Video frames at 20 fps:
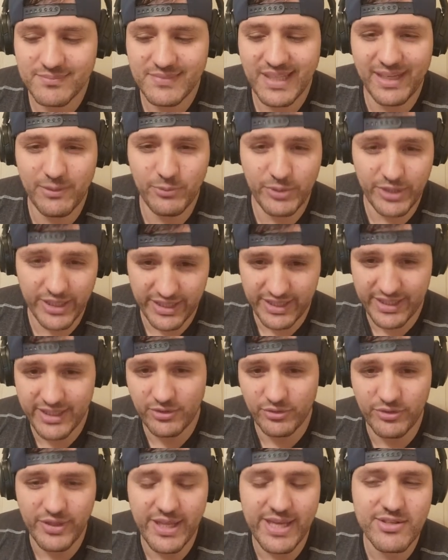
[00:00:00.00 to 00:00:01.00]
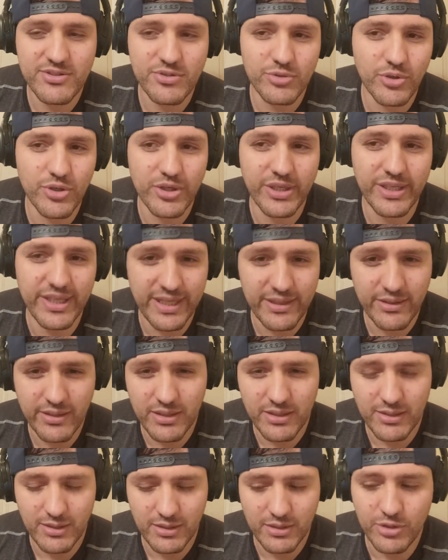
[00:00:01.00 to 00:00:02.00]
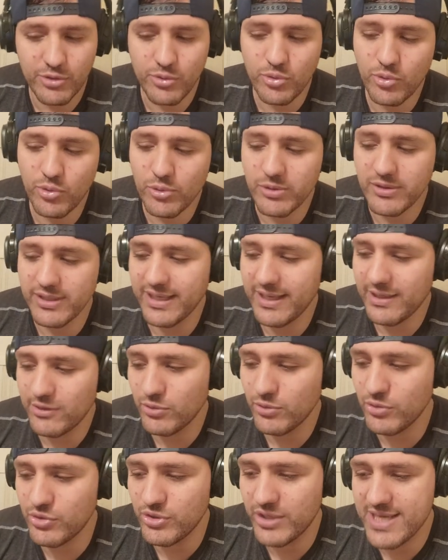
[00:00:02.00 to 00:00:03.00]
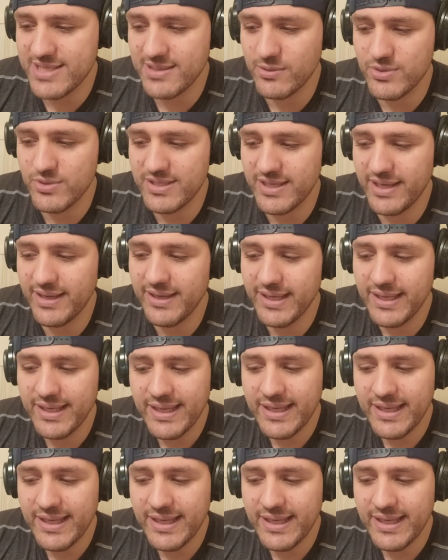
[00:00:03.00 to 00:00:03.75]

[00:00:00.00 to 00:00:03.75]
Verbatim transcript: And we're gonna get to that story and the little cool thing I told you guys I would say.